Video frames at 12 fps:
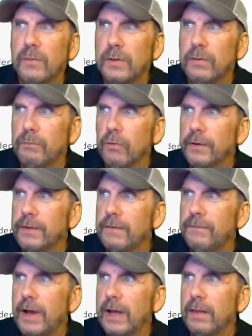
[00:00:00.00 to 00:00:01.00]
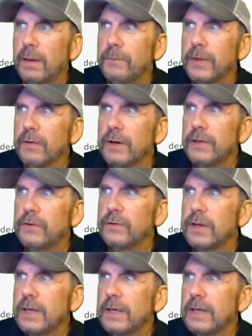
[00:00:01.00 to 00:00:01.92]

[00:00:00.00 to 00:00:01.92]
We brought that file up. There it is.